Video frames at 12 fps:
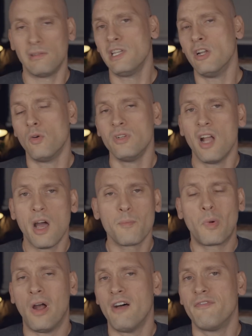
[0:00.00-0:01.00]
You know,
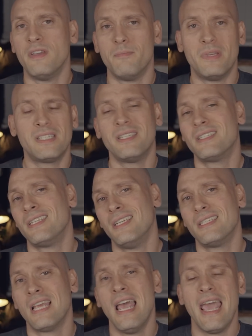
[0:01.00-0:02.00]
nonprofit
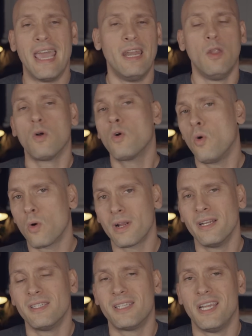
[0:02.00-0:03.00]
businesses and local
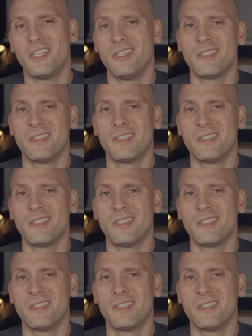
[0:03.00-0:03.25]
organizations